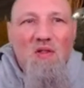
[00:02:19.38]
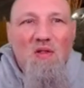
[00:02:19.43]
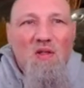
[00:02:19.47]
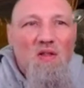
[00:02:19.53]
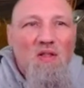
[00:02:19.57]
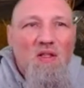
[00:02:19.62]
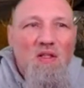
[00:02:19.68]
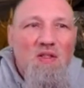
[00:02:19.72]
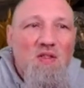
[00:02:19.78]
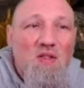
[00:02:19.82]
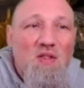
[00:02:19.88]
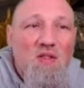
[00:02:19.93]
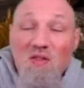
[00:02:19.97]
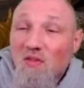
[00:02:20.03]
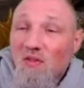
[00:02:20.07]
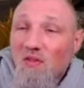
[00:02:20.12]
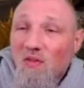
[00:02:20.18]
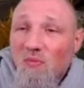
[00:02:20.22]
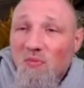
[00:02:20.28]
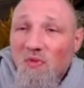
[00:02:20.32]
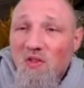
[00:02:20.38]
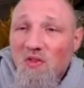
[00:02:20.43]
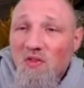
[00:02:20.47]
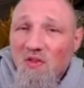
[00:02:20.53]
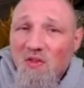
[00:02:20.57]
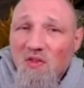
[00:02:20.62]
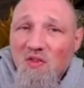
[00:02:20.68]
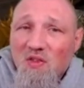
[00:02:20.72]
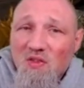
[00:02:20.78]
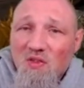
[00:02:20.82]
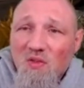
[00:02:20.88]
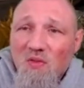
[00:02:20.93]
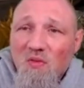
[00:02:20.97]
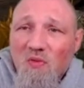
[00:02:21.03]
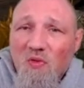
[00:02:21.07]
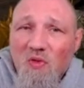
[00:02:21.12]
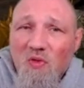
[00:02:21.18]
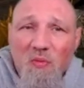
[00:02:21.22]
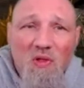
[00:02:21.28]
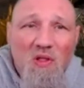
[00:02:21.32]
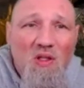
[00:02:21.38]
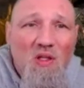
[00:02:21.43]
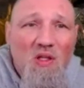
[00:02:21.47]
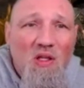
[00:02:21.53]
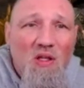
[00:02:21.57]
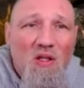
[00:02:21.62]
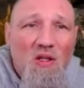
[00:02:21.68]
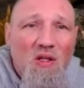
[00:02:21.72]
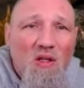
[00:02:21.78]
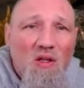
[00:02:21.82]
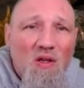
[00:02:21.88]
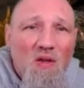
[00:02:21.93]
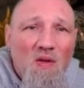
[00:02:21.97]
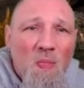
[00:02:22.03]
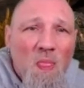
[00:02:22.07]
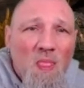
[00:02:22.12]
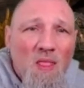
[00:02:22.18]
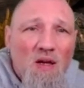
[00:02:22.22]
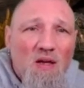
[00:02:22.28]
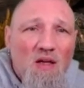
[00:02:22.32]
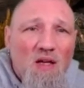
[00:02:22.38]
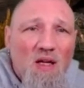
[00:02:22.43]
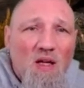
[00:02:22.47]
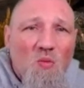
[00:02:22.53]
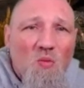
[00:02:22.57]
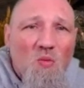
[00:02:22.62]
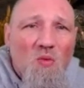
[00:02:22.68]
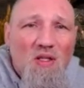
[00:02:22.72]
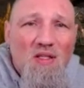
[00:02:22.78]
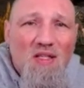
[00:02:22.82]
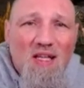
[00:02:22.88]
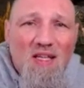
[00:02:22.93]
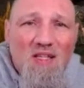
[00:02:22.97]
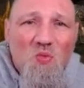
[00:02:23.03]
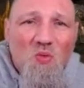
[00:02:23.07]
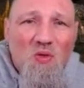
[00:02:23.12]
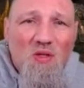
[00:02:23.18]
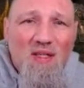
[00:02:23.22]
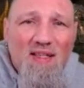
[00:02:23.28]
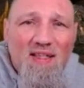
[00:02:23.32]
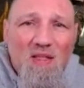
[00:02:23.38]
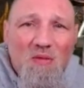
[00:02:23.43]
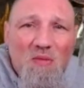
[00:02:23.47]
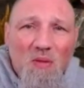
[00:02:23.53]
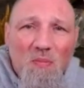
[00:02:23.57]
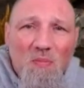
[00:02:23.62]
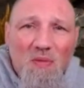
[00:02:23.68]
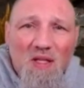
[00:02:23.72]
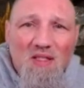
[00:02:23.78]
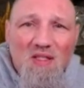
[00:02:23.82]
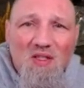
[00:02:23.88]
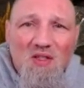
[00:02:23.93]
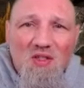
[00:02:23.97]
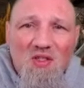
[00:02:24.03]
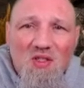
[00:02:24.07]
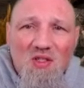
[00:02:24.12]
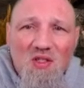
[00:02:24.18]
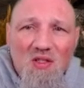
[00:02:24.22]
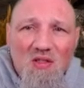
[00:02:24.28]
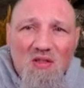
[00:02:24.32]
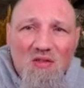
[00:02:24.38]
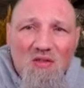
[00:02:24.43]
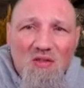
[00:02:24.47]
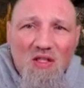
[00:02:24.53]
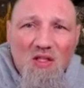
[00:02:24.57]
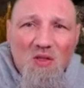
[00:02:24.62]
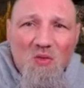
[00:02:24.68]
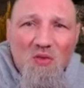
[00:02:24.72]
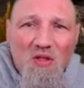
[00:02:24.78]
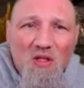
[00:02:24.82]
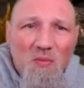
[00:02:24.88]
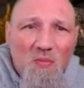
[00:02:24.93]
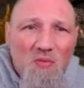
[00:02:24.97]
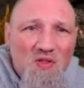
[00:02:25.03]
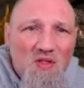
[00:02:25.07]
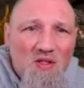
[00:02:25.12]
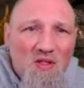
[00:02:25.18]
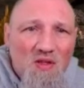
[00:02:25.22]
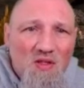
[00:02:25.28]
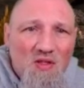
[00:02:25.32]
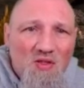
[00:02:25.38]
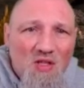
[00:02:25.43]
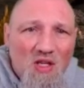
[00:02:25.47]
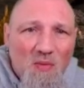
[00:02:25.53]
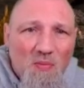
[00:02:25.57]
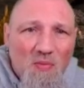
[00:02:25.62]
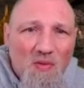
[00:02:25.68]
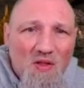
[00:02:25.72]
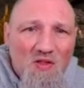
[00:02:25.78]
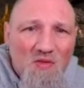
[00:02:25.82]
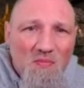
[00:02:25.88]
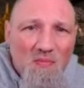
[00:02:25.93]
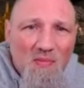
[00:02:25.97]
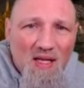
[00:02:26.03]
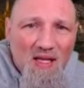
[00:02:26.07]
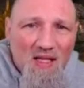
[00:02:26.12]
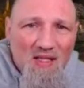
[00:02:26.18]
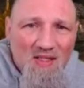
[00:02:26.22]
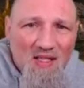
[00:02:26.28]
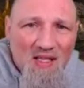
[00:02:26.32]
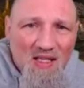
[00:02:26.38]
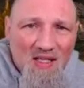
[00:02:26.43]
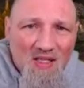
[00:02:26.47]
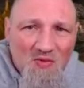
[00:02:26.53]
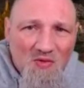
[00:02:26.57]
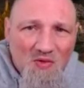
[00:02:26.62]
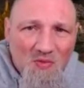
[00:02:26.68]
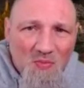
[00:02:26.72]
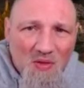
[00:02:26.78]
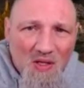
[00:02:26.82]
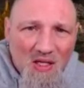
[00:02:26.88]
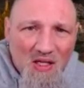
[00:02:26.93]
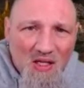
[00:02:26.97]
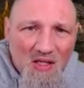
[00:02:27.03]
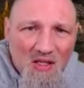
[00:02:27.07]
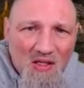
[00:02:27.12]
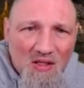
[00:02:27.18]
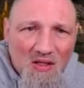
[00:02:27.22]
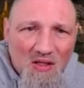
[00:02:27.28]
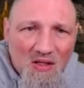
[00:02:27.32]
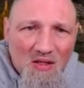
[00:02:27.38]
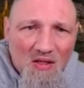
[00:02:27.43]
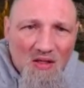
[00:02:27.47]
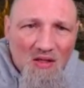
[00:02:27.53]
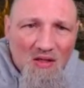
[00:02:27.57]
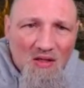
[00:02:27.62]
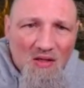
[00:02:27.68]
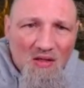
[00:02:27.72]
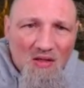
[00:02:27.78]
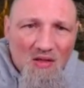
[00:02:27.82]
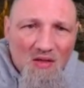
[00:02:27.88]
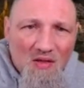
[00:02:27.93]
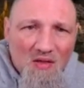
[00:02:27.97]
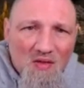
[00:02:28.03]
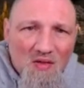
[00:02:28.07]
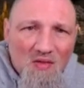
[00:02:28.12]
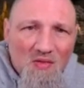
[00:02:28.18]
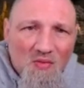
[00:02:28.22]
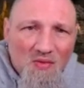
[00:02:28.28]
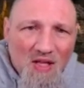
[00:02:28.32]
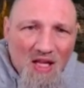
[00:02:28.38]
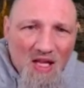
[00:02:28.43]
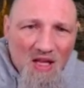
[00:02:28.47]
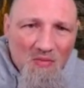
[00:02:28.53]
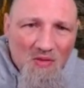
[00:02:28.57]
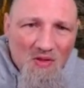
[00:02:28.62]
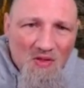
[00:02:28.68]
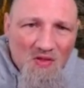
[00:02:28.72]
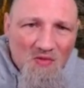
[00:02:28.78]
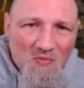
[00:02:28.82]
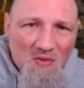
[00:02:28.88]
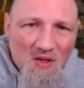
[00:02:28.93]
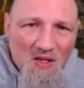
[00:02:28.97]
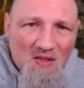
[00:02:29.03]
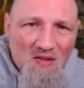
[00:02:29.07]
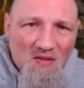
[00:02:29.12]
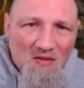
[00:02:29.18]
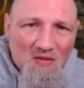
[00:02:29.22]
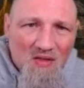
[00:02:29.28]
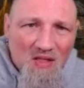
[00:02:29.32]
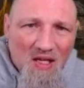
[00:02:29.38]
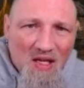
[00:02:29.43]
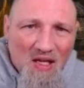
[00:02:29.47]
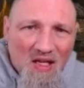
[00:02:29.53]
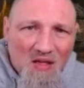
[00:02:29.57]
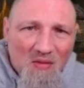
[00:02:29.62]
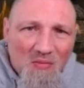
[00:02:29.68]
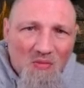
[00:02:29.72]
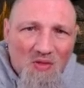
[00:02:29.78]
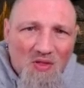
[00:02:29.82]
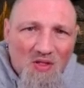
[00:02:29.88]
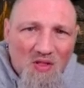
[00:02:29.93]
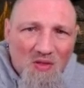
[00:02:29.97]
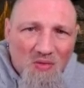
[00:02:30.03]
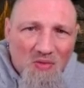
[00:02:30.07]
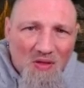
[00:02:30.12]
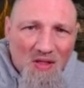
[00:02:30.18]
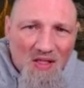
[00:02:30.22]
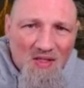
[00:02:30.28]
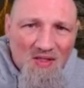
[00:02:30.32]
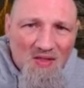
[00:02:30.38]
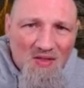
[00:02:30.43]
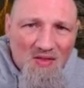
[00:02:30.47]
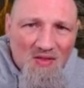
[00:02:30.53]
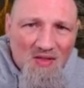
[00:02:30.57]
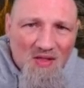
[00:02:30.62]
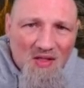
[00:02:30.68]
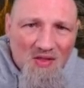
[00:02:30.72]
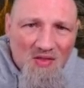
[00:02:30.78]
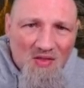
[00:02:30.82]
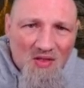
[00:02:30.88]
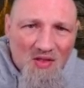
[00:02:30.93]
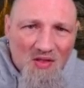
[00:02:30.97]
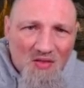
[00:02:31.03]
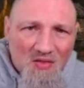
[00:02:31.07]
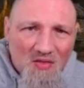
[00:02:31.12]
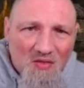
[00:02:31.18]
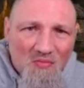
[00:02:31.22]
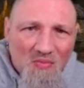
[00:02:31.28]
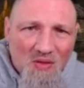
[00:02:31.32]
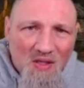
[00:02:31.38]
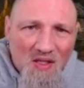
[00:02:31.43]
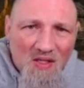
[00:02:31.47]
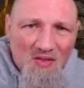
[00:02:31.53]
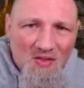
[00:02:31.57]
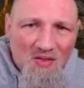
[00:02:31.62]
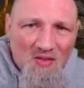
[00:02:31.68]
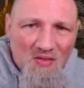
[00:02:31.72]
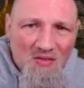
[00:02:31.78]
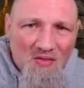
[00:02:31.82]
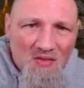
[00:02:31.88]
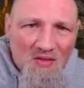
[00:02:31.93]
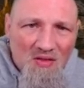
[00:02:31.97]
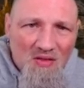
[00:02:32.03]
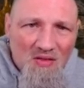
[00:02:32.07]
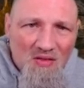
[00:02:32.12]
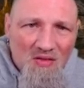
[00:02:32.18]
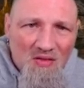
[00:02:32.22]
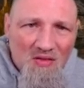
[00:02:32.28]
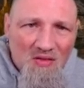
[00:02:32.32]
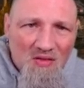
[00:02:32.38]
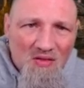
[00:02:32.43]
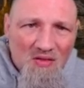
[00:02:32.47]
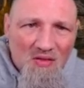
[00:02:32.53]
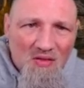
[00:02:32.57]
can do. I'm pretty sure she's new for me. A1 attacks one enemy, places shield equal 10% of this champion's max HP. So damage is based on tag, but she places a shield based on